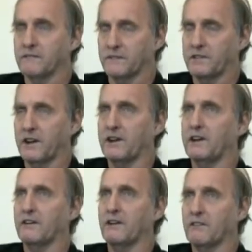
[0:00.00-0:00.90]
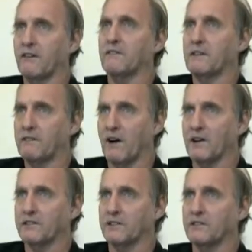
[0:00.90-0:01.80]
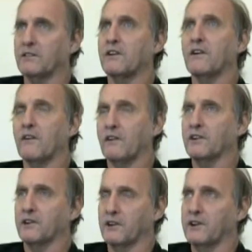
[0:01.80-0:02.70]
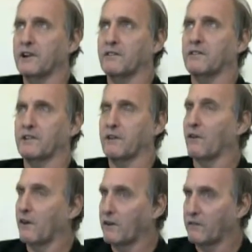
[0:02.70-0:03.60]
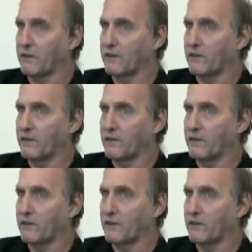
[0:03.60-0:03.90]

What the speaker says: stay here and go out and be positive, or you're going to end up in Cole Harbour.